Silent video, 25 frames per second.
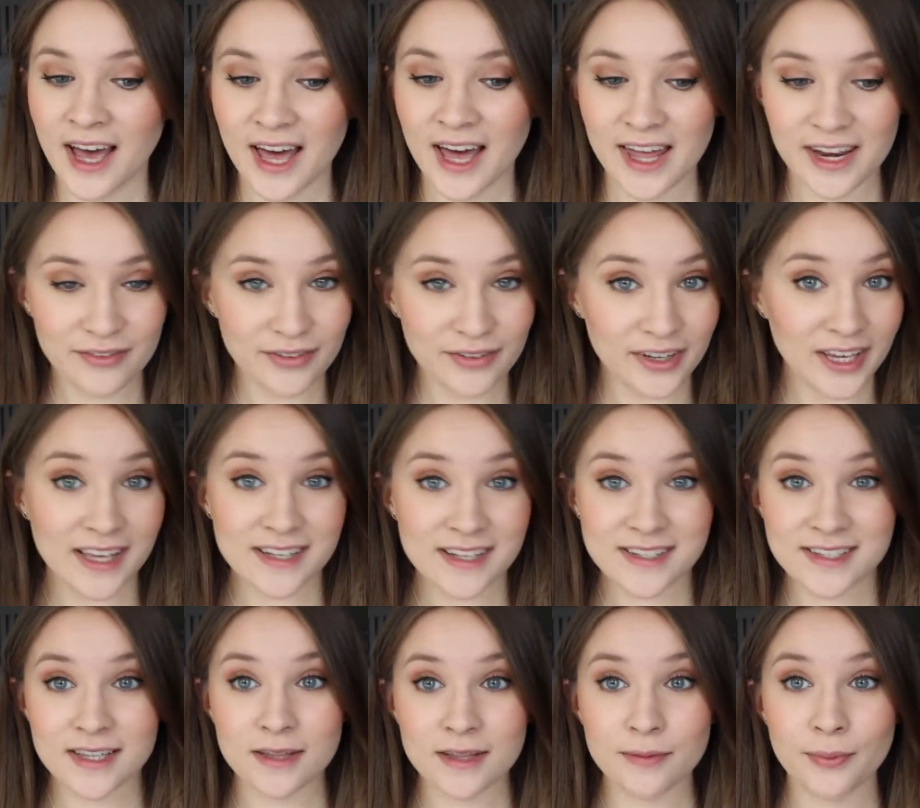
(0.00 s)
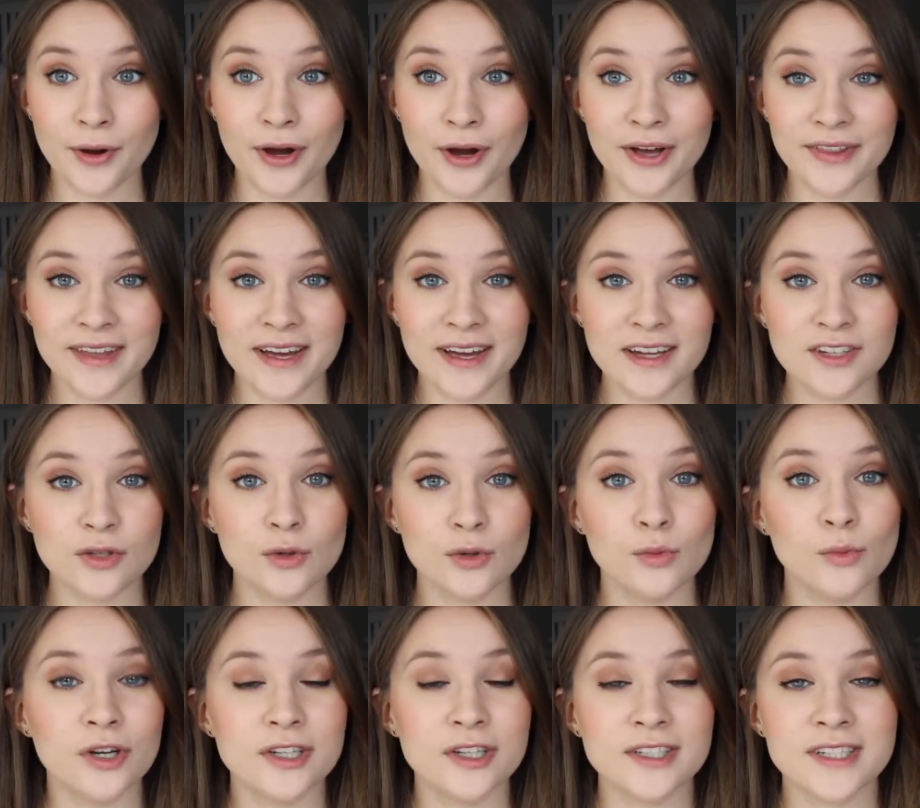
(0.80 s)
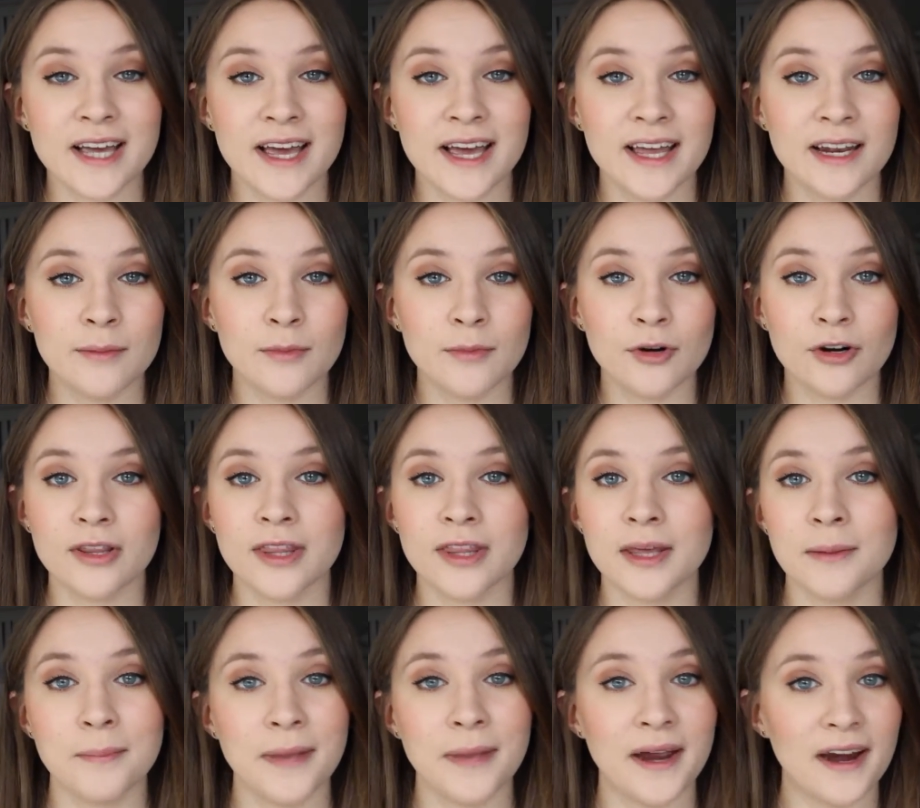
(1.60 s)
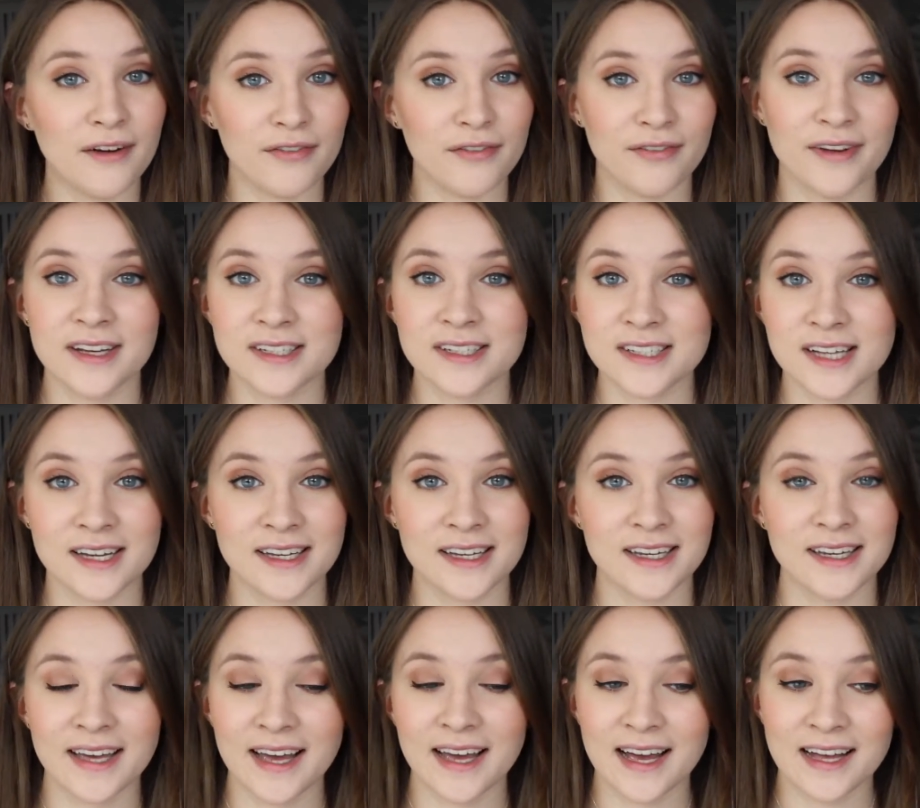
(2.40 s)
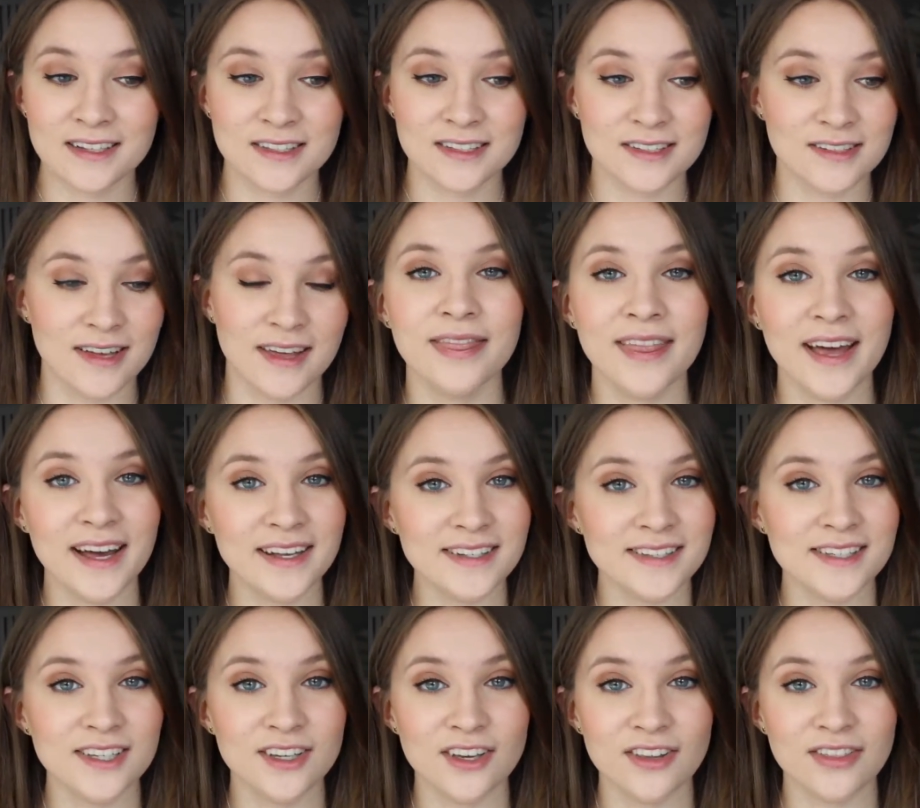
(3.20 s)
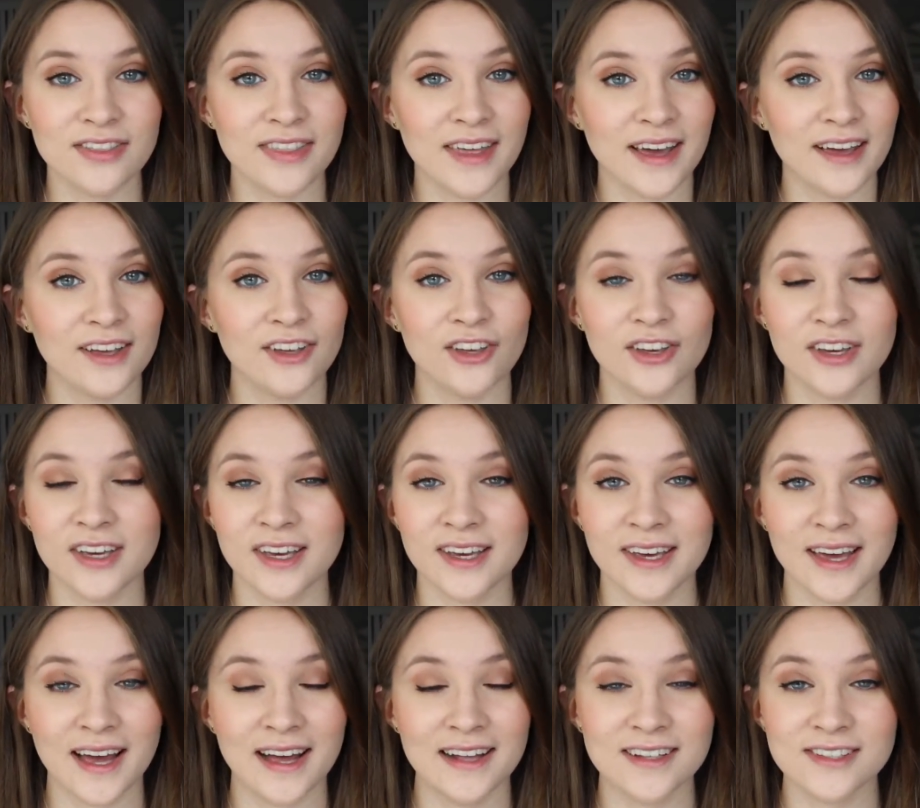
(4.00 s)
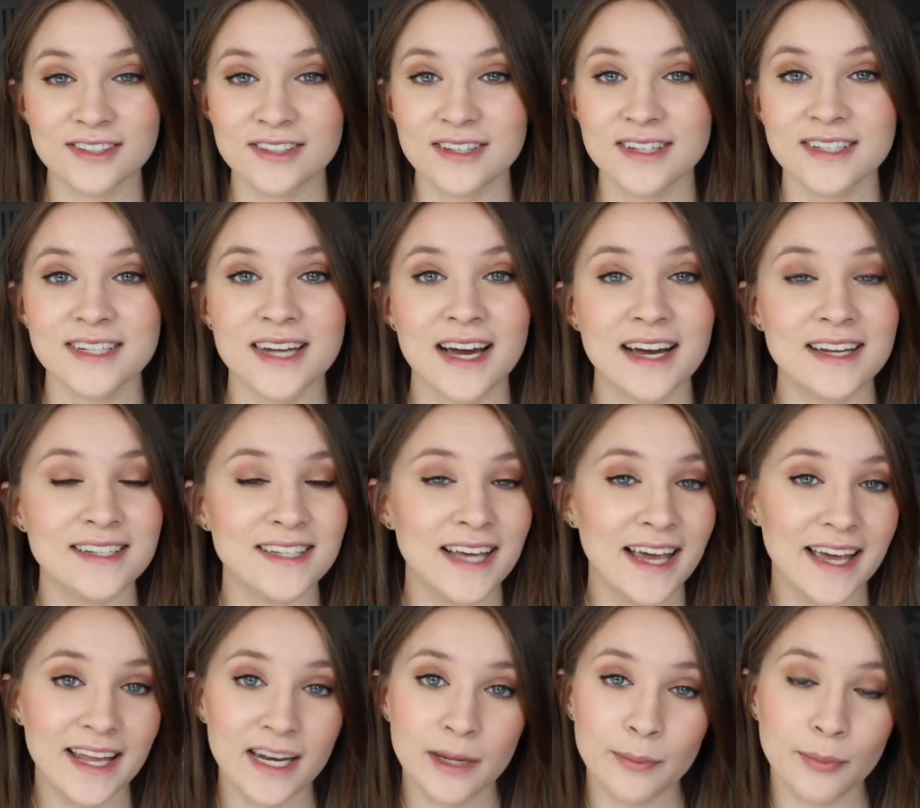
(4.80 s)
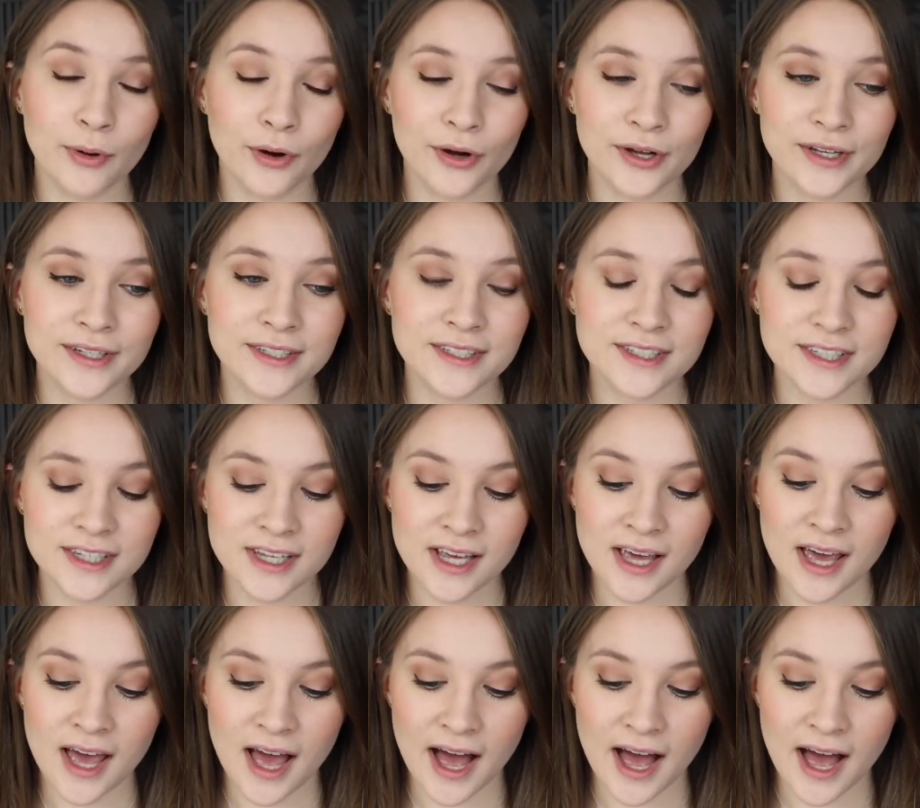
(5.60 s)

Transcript: And if it gets to the point that I don't want it anymore, then perfect, I can cancel it. That's a good thing, you can cancel it at any point.